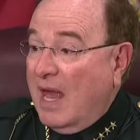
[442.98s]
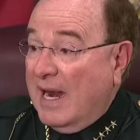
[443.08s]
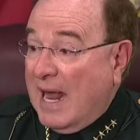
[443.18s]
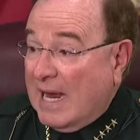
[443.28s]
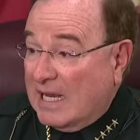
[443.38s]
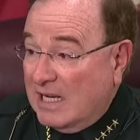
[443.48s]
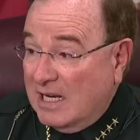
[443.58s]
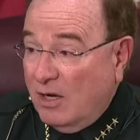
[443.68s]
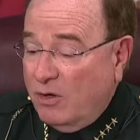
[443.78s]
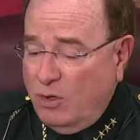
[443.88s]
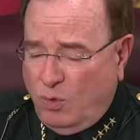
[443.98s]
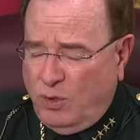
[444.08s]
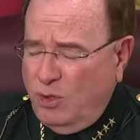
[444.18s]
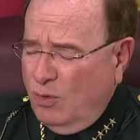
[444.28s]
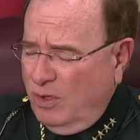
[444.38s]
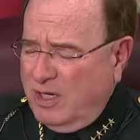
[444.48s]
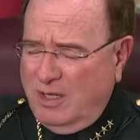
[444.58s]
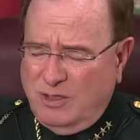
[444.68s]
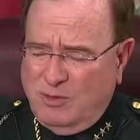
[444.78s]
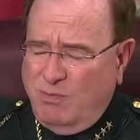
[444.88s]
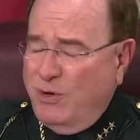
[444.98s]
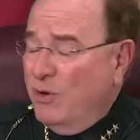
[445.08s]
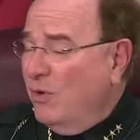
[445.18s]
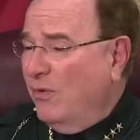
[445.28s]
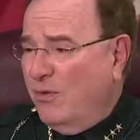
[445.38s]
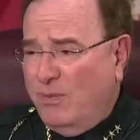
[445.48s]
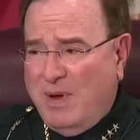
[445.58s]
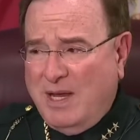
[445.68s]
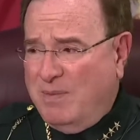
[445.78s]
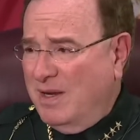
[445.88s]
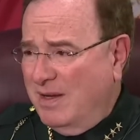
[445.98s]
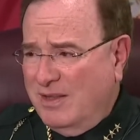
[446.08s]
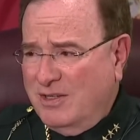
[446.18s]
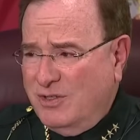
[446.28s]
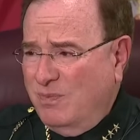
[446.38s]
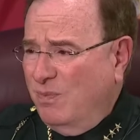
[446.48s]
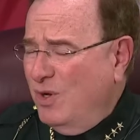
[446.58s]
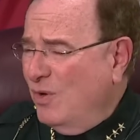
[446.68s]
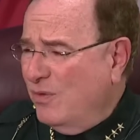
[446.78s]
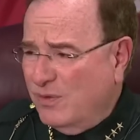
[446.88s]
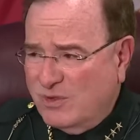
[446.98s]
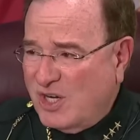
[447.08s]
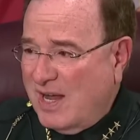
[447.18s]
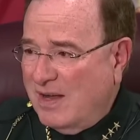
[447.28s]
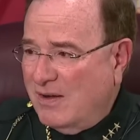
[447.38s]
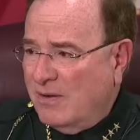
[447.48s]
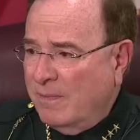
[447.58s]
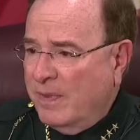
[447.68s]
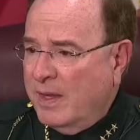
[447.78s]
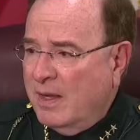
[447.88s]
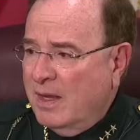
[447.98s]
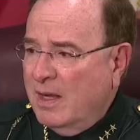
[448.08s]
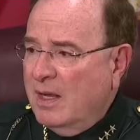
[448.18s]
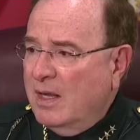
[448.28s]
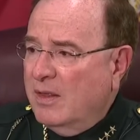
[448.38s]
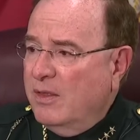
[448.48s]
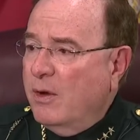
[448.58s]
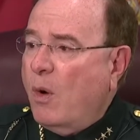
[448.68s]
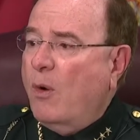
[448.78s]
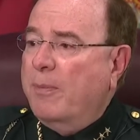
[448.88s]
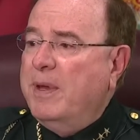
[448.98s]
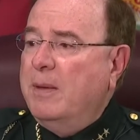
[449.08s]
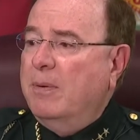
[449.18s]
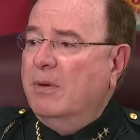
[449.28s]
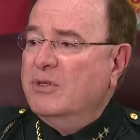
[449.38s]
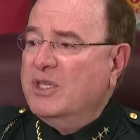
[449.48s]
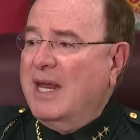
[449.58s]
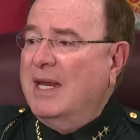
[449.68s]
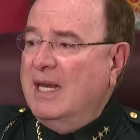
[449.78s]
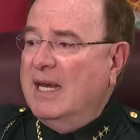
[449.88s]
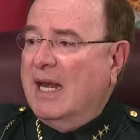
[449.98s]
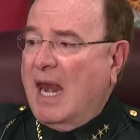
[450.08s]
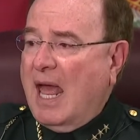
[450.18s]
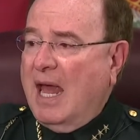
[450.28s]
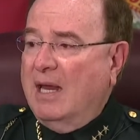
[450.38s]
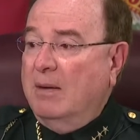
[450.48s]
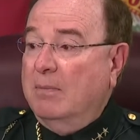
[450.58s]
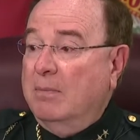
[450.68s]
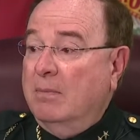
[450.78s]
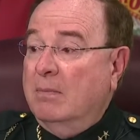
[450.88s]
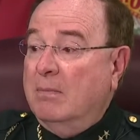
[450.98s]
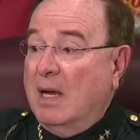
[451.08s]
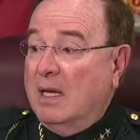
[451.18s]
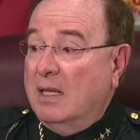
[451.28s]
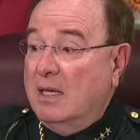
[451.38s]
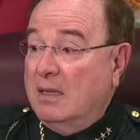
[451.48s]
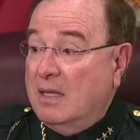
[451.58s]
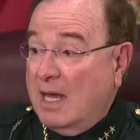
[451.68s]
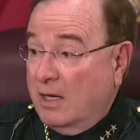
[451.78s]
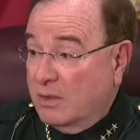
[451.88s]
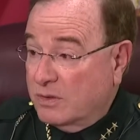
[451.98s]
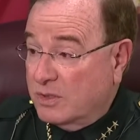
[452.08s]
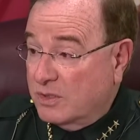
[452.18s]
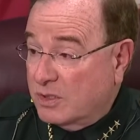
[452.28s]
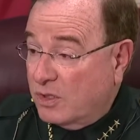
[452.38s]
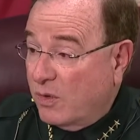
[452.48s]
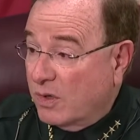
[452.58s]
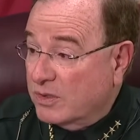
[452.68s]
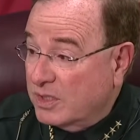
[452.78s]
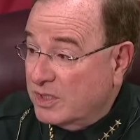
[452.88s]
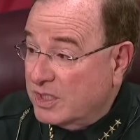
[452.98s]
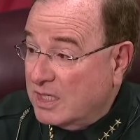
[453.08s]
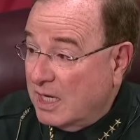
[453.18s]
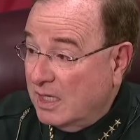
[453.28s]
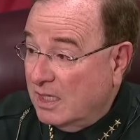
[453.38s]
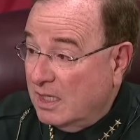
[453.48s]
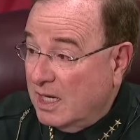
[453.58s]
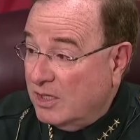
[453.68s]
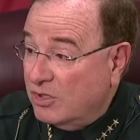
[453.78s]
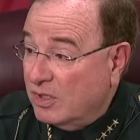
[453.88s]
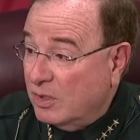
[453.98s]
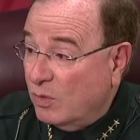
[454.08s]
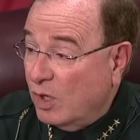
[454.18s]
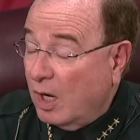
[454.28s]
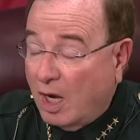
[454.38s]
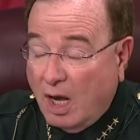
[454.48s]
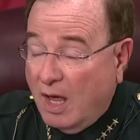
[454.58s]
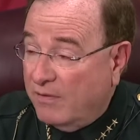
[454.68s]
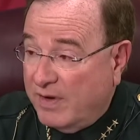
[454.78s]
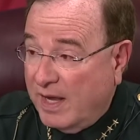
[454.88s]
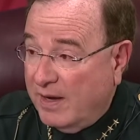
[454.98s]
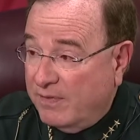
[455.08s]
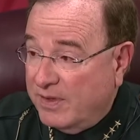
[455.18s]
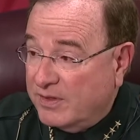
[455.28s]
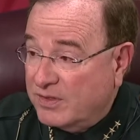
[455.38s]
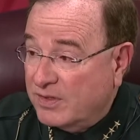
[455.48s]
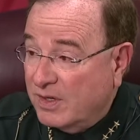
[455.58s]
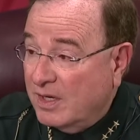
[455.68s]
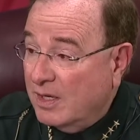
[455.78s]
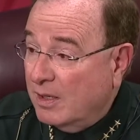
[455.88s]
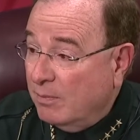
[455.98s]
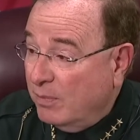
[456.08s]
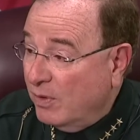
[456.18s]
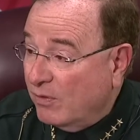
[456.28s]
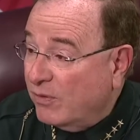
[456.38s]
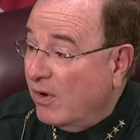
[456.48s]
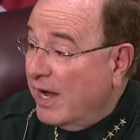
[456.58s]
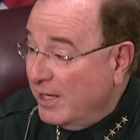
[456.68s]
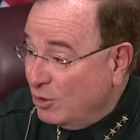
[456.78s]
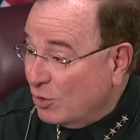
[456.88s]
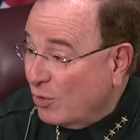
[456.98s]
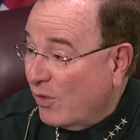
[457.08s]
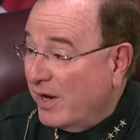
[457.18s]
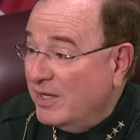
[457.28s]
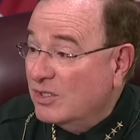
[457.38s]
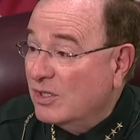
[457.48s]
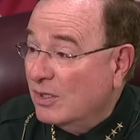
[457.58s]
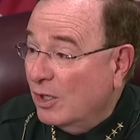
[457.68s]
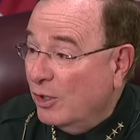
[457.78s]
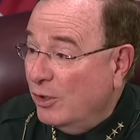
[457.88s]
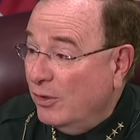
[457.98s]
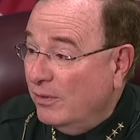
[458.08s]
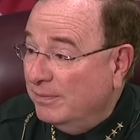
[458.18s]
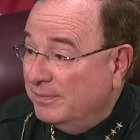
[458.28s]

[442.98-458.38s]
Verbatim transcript: And I can tell you, when you look at this beautiful baby, this beautiful child, there are people standing in line by the thousands across the state and nation that would love to have this beautiful angel grace, Lanu.